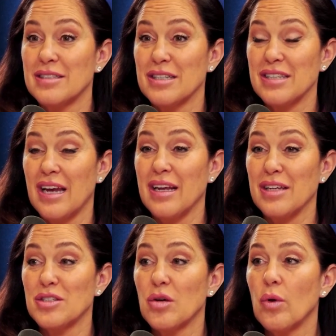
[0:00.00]
It's exciting.
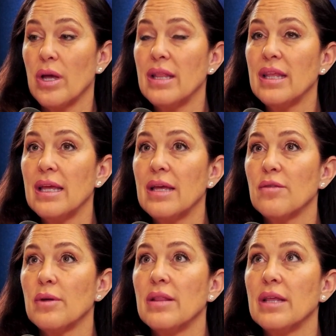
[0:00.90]
So in the
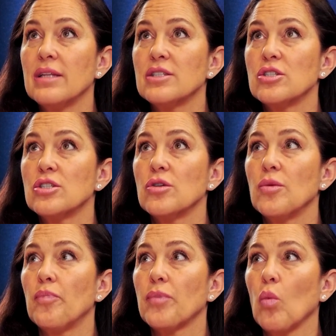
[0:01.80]
in the institute,
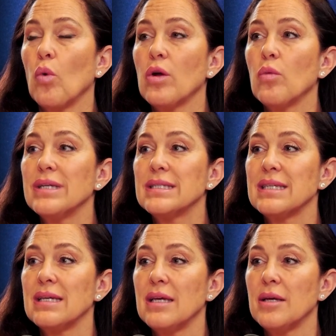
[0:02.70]
what do we
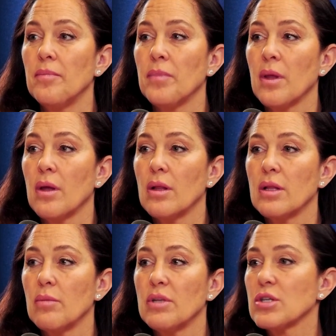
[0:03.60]
see?
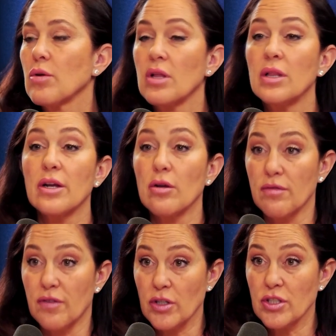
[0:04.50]
Let's go to clinical
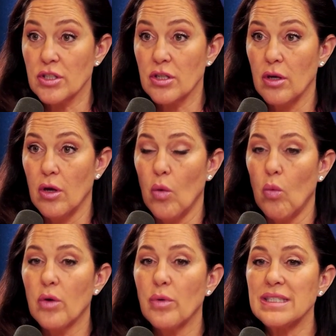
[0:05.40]
first.
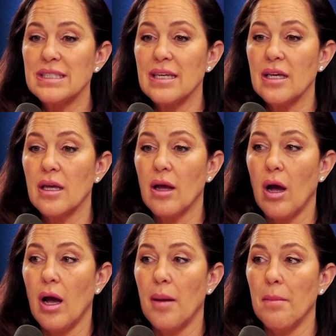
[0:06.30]
What do we see?
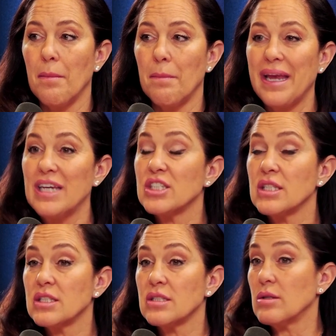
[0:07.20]
Um,
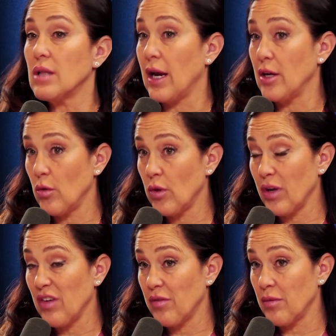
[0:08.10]
patients. I know that we
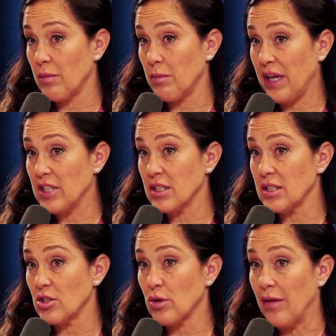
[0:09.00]
have patients
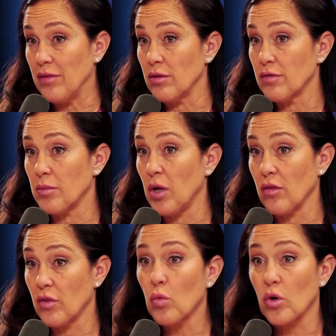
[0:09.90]
that travel from all
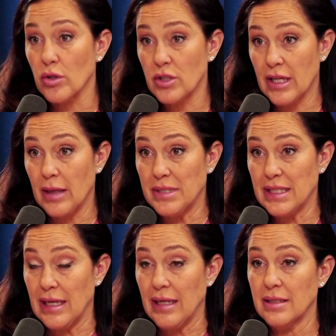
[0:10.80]
over the world to come
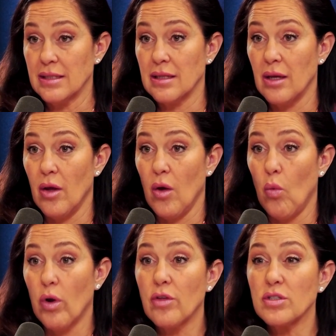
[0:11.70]
see us.
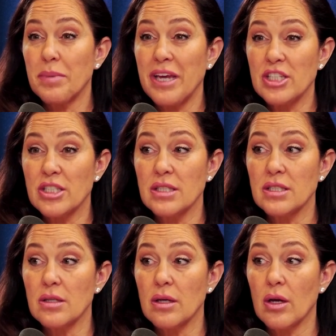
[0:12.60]
What are those
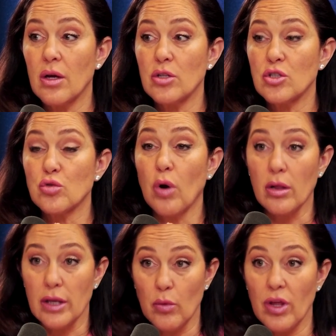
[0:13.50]
patients
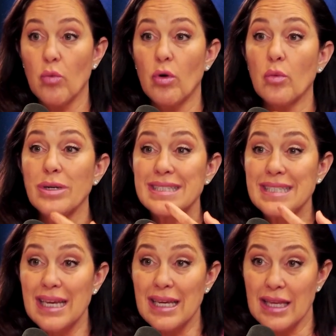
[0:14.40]
struggling with? What are we
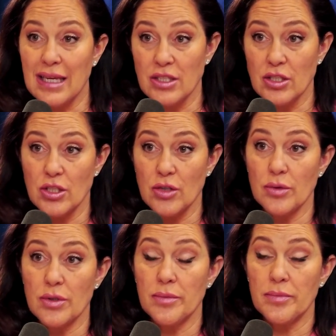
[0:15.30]
seeing in the institute?